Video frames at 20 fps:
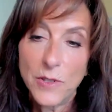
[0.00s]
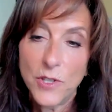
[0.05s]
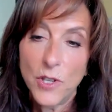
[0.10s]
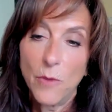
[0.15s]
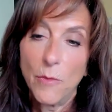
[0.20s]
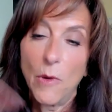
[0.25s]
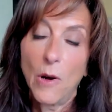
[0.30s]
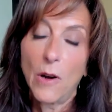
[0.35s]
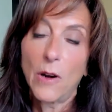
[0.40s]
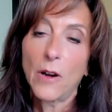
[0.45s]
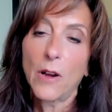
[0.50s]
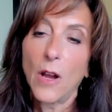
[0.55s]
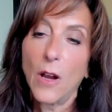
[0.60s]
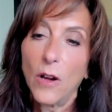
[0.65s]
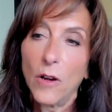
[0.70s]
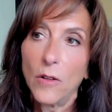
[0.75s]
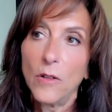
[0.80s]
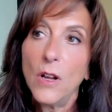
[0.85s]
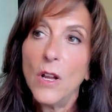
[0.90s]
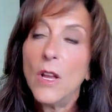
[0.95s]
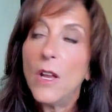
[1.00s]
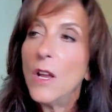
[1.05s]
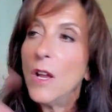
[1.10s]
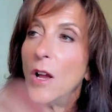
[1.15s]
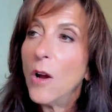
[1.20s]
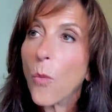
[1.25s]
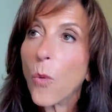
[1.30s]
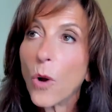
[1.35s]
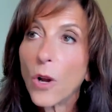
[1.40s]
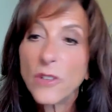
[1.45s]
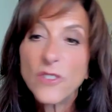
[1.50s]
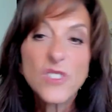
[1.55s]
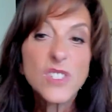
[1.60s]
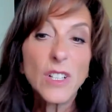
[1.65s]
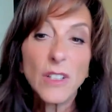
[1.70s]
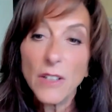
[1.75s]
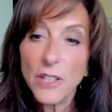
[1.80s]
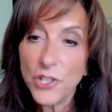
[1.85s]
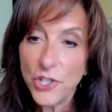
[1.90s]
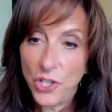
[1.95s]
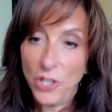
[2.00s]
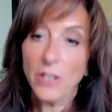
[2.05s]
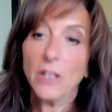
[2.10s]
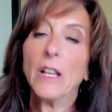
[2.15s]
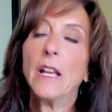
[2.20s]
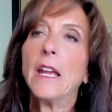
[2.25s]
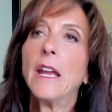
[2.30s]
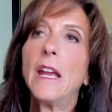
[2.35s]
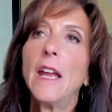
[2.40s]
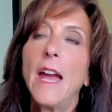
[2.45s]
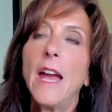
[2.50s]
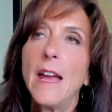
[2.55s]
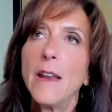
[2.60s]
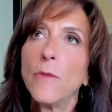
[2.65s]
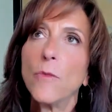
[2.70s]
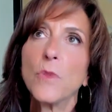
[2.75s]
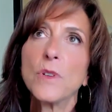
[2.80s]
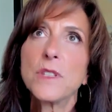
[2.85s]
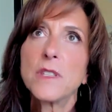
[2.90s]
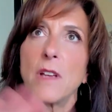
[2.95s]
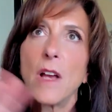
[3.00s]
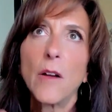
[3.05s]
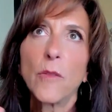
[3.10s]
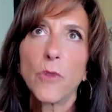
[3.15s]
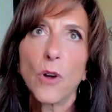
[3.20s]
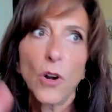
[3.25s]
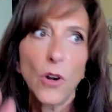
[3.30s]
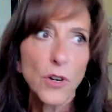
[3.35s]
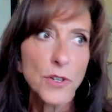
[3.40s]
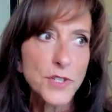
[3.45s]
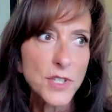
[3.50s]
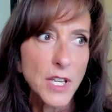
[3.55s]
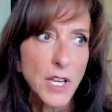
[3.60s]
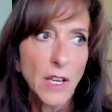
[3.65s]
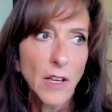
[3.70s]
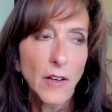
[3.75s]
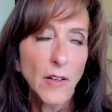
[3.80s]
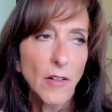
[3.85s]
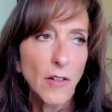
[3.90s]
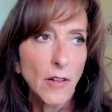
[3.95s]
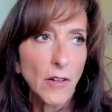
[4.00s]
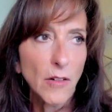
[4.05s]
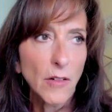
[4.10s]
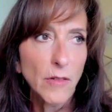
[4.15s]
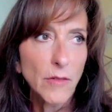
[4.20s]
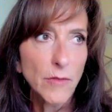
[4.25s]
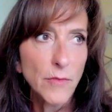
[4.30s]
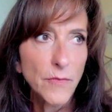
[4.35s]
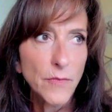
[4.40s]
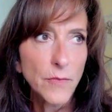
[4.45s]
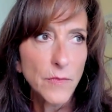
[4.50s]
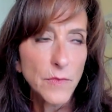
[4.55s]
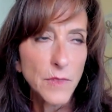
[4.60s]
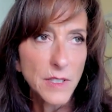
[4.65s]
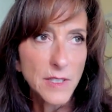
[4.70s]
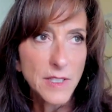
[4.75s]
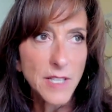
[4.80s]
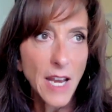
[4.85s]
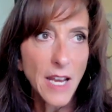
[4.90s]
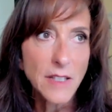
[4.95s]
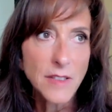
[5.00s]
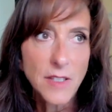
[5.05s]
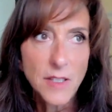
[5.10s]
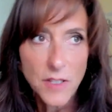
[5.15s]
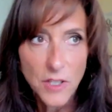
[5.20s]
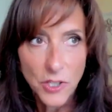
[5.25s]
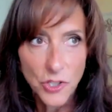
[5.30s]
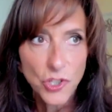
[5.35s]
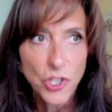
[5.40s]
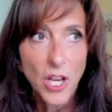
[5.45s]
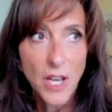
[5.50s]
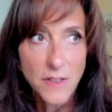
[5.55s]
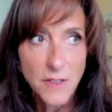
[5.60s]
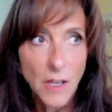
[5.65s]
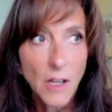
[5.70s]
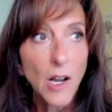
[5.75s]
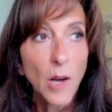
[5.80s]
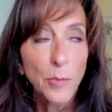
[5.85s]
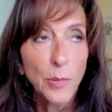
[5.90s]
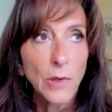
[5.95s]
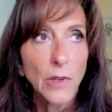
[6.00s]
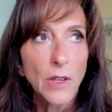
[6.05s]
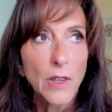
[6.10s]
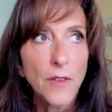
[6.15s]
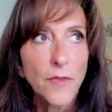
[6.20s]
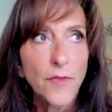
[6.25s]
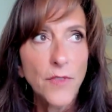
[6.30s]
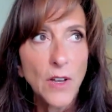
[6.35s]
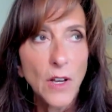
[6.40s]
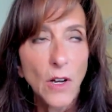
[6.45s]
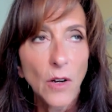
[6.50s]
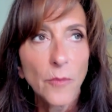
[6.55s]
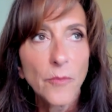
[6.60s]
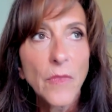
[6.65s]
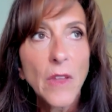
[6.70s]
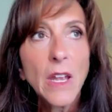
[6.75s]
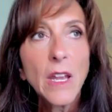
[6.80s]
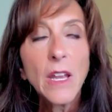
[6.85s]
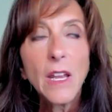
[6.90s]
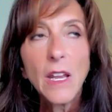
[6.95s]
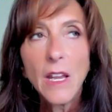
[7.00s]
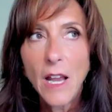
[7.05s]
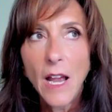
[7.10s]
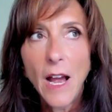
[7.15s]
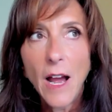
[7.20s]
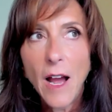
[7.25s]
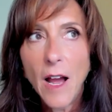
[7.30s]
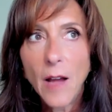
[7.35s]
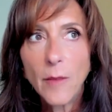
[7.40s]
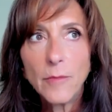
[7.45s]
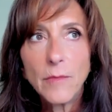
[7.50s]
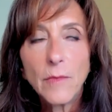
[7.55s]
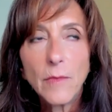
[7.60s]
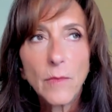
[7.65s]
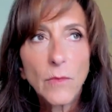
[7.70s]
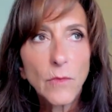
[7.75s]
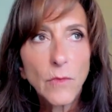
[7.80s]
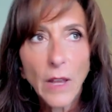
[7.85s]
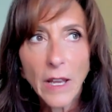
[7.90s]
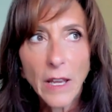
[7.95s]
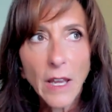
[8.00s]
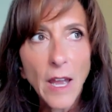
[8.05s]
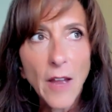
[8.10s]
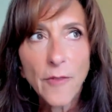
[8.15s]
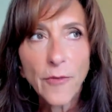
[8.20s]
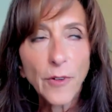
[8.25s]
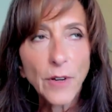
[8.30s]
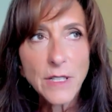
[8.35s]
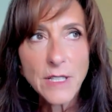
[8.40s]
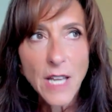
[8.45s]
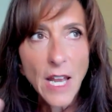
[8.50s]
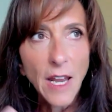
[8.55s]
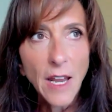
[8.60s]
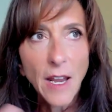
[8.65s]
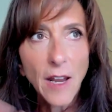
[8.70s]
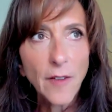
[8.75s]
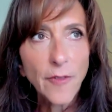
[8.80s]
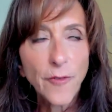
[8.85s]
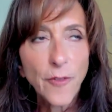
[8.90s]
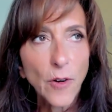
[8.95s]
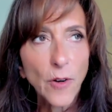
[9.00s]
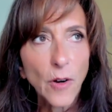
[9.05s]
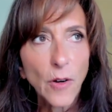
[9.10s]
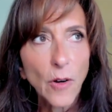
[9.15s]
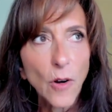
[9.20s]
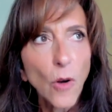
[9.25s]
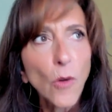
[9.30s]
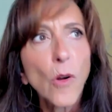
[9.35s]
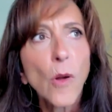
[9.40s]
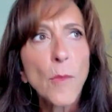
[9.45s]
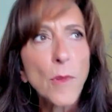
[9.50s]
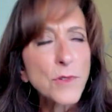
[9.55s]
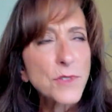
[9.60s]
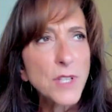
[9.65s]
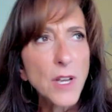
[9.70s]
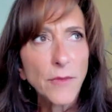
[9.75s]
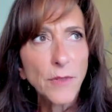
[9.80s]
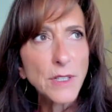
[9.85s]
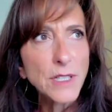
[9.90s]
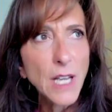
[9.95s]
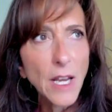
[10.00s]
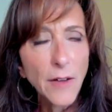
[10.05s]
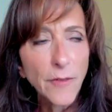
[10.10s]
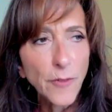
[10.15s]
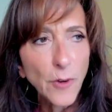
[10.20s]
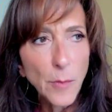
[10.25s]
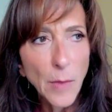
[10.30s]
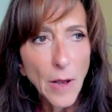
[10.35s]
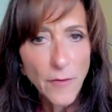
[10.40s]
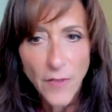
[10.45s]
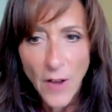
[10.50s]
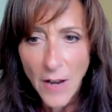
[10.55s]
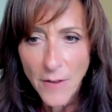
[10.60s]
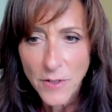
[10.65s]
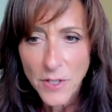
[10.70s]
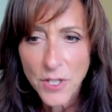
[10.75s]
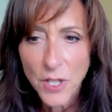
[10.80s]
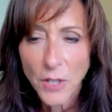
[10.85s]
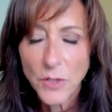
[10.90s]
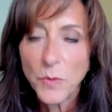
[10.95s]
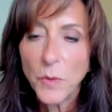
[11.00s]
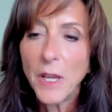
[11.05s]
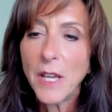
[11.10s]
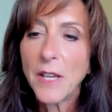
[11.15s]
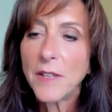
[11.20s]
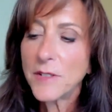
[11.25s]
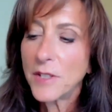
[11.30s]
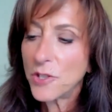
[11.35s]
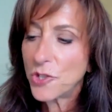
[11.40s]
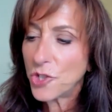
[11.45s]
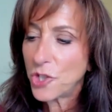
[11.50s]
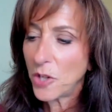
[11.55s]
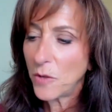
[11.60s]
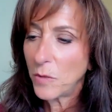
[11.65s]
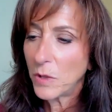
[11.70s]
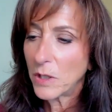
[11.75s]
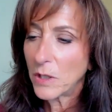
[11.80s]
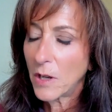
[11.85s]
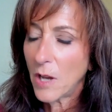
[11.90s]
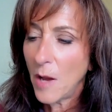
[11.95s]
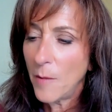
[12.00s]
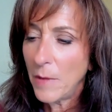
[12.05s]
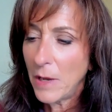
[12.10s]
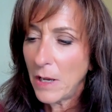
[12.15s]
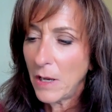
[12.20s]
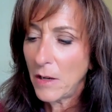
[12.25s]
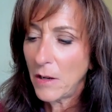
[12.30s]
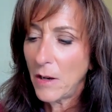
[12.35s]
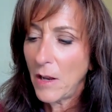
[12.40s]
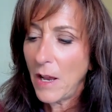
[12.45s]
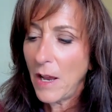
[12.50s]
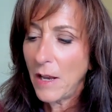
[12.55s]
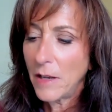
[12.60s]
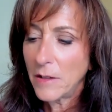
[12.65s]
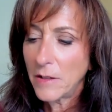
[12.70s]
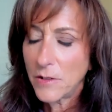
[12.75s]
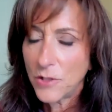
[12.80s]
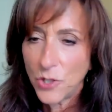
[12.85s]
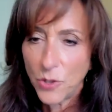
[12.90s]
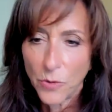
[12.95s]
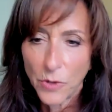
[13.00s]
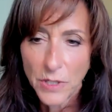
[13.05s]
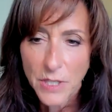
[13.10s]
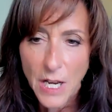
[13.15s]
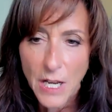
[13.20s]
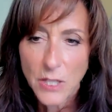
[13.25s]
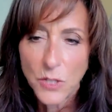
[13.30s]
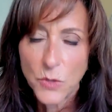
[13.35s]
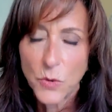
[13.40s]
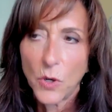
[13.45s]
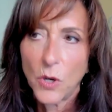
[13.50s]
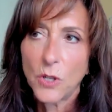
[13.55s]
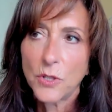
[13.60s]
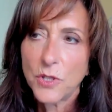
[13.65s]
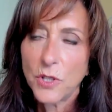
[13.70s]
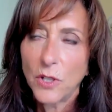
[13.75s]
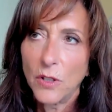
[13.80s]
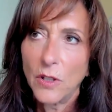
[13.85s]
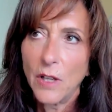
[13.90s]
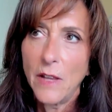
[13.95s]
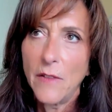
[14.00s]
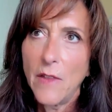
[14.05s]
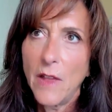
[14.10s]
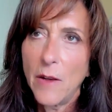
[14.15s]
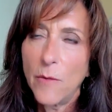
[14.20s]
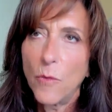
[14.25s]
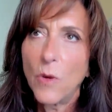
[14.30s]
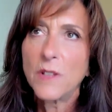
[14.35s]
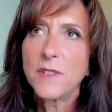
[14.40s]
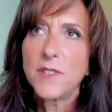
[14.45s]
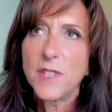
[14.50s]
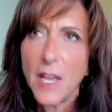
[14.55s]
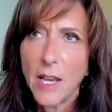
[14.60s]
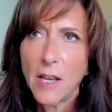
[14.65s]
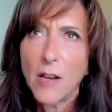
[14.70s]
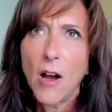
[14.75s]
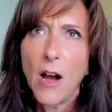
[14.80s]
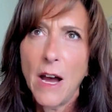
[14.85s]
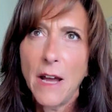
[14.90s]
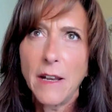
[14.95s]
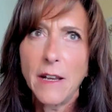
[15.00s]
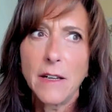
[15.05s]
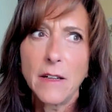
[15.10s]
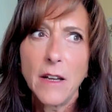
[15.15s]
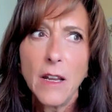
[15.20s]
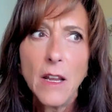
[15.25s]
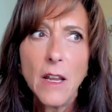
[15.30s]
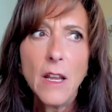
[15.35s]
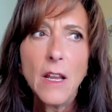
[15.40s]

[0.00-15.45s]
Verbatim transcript: so Margot worked diligently and was rehearsing the dances, because she has a couple in the film, like every day or almost every day for about 5 or 6 weeks. And she would come in and do her dance rehearsal. And then once they got it,